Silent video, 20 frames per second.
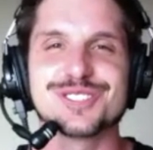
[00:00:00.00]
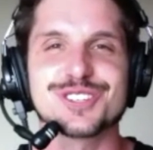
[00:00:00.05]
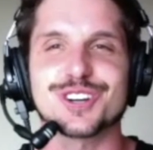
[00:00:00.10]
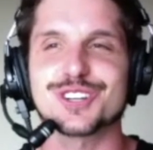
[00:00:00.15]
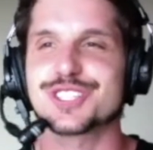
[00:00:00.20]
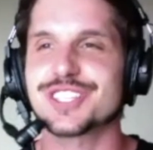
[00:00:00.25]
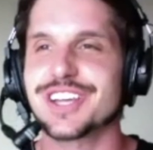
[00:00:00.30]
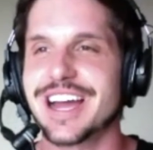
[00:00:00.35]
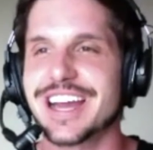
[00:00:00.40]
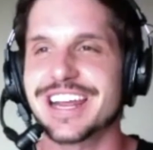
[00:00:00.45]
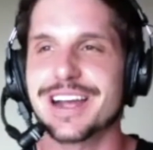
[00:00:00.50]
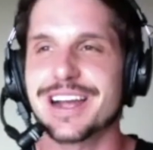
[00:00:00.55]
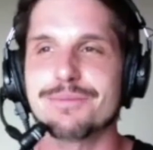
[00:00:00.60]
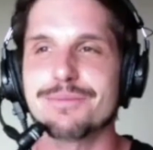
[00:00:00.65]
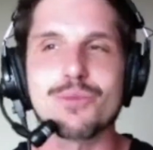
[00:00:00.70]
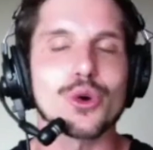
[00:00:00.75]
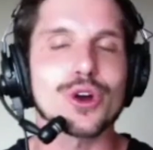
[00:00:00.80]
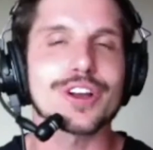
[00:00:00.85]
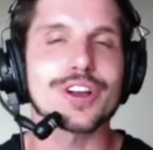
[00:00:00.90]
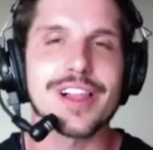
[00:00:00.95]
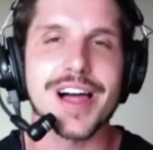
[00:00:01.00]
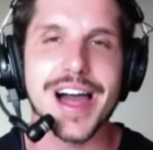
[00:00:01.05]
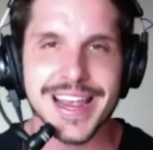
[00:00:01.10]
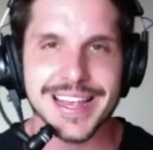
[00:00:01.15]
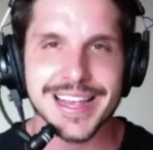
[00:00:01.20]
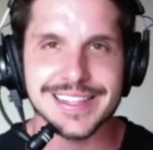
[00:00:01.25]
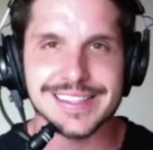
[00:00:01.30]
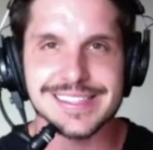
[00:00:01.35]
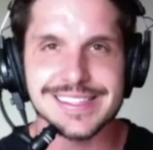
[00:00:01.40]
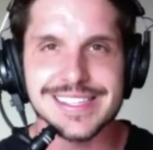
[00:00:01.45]
signing up more
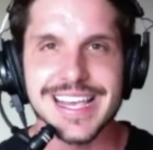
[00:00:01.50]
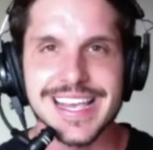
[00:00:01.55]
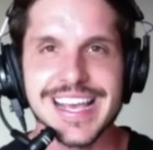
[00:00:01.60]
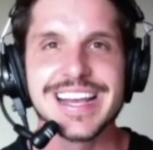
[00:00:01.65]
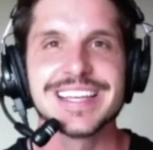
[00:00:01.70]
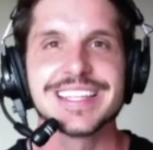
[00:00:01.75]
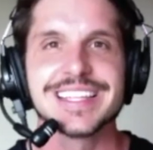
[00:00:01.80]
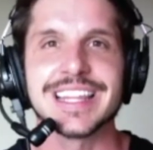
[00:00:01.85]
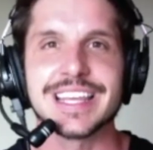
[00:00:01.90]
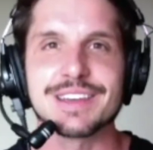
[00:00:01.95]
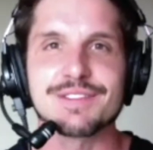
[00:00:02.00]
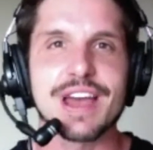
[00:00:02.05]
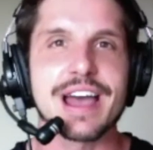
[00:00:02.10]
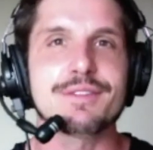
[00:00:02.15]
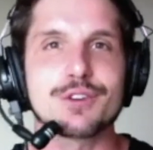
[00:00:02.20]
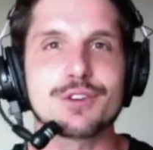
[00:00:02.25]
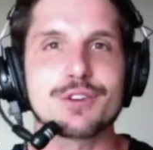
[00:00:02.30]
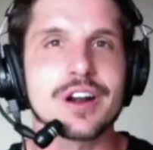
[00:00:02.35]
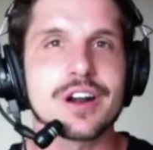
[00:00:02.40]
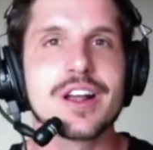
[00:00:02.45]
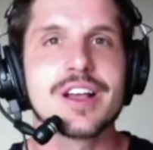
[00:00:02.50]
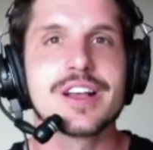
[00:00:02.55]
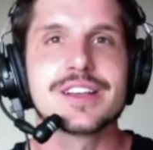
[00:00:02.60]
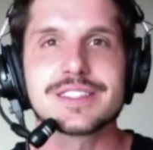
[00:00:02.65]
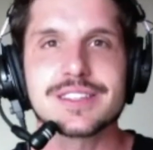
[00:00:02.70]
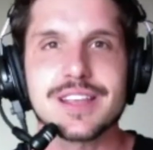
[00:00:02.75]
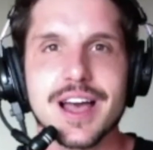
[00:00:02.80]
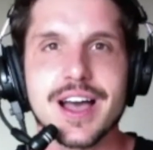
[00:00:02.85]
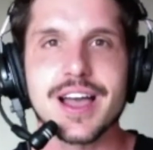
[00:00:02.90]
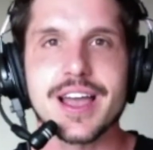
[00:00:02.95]
clients than they've ever
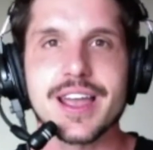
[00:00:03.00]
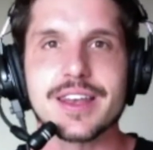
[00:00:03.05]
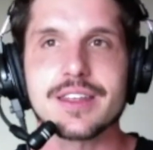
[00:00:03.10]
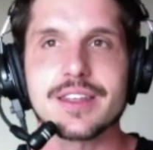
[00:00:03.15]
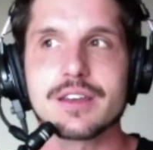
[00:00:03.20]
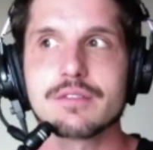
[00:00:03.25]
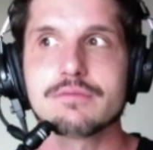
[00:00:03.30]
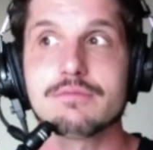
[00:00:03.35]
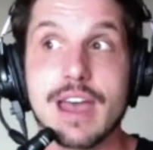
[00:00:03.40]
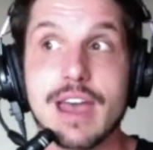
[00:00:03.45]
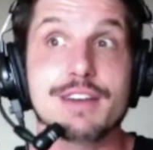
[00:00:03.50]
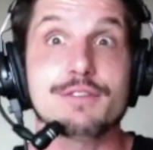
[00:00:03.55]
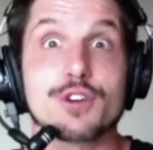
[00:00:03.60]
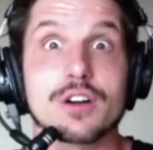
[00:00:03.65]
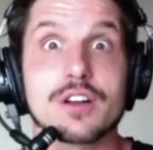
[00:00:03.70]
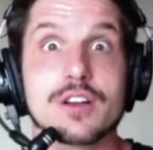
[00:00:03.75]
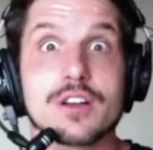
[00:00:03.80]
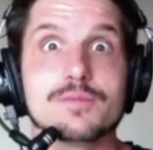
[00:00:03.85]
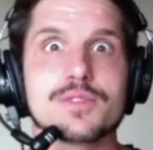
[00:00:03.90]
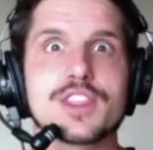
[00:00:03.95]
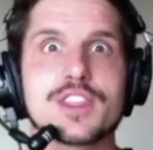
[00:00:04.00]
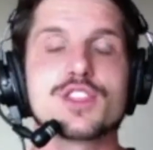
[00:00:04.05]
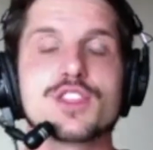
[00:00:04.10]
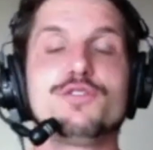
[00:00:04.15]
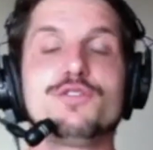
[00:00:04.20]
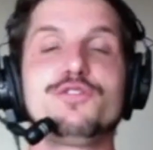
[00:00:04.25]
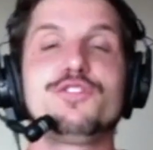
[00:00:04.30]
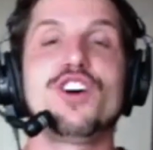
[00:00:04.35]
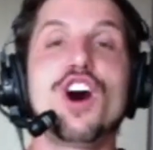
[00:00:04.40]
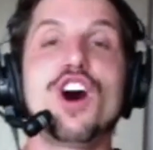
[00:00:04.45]
signed, ever. The
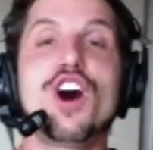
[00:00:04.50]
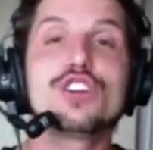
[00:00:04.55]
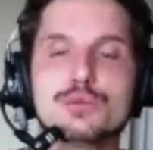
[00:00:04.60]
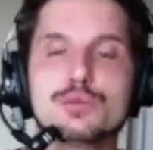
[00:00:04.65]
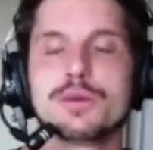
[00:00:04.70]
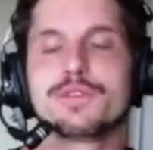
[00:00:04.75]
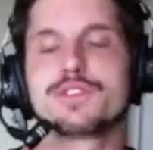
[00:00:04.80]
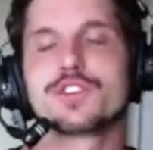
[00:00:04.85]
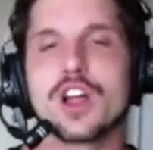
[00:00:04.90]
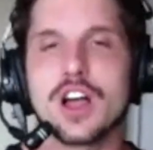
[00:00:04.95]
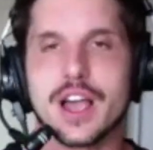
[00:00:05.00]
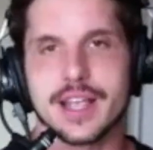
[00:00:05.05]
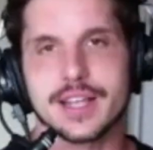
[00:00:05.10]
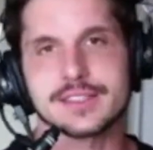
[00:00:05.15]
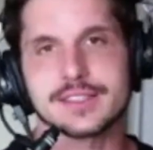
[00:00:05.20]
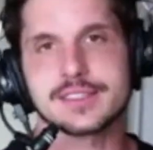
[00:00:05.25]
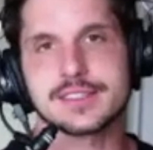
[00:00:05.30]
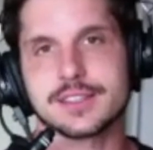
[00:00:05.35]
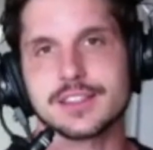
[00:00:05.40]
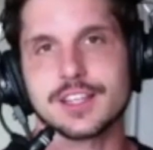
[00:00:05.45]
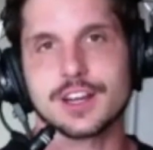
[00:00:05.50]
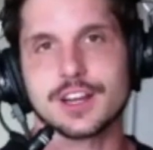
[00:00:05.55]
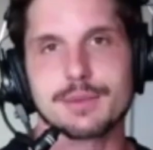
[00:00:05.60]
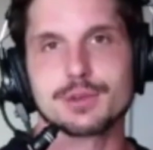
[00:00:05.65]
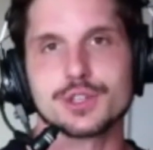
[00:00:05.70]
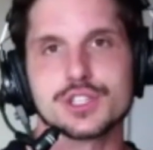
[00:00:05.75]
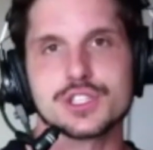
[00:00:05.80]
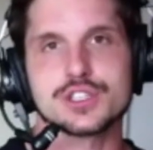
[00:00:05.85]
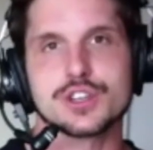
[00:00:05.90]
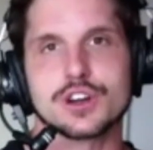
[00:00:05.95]
volume of clients that they're
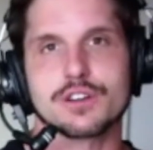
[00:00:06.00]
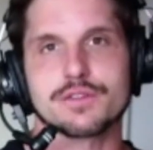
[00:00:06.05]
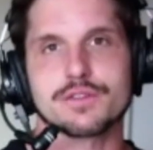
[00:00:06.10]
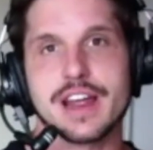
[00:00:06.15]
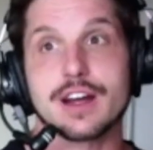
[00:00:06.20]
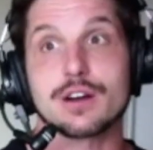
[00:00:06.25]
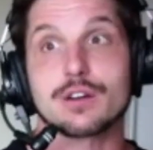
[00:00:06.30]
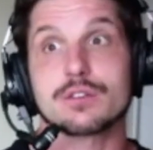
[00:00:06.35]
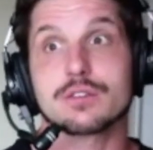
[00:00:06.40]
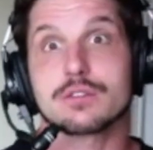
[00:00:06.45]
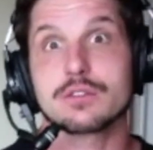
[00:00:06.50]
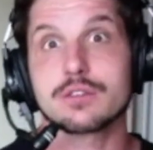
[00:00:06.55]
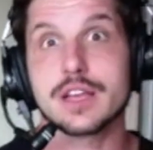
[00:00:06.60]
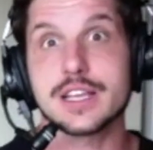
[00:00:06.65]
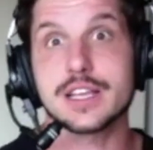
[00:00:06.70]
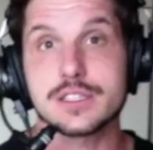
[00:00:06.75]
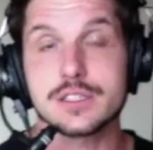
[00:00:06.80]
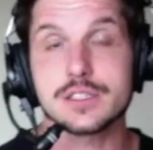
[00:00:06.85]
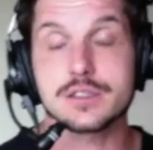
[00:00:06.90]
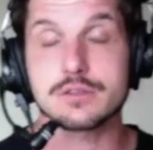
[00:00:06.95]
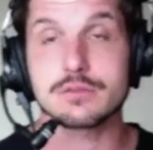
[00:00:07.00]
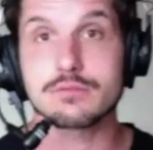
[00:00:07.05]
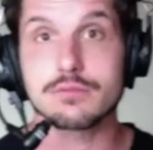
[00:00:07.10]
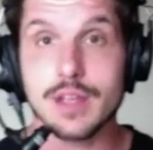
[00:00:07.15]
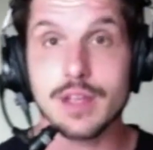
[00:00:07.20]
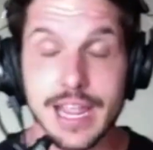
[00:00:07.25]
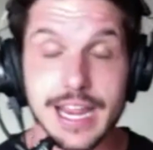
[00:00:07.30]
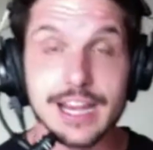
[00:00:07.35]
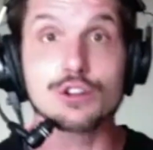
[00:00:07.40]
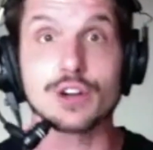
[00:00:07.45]
able to serve now is
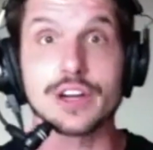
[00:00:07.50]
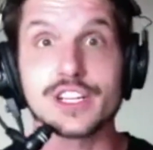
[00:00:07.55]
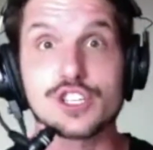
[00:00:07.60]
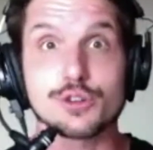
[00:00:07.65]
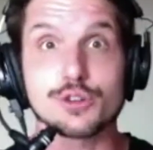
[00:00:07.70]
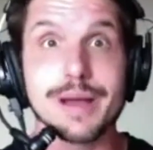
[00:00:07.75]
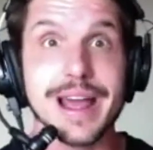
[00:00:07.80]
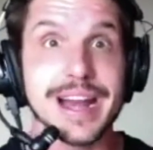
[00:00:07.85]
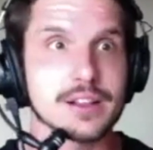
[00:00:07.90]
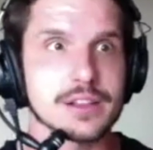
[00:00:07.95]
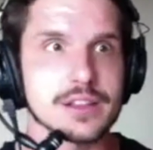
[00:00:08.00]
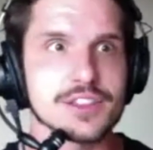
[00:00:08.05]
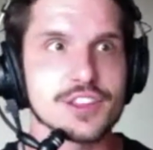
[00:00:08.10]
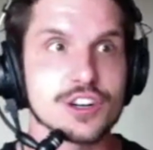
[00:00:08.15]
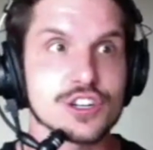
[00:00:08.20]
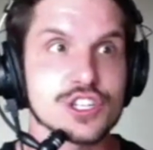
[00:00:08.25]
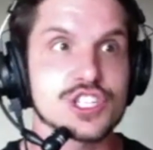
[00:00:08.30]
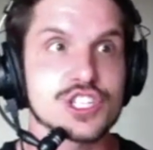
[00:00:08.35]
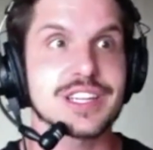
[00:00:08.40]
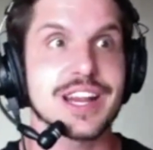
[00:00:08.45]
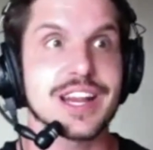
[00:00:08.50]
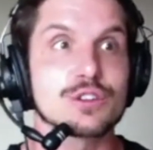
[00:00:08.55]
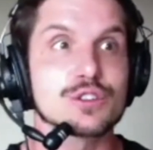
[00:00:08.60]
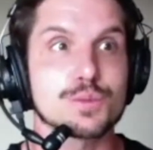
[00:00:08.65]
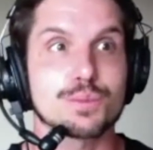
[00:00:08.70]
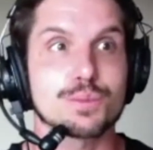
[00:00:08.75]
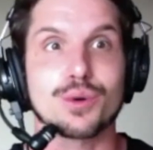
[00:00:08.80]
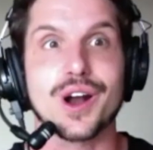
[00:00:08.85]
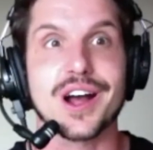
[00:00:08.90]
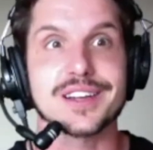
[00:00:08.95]
increased dramatically. Their
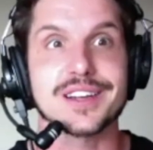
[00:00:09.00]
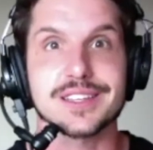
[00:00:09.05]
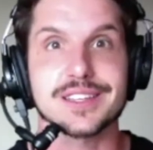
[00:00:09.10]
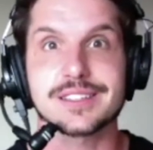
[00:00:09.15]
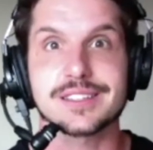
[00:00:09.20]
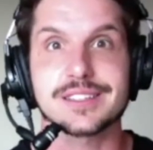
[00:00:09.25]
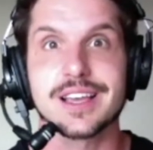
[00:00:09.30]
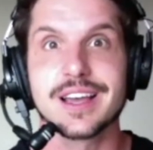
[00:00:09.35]
sales process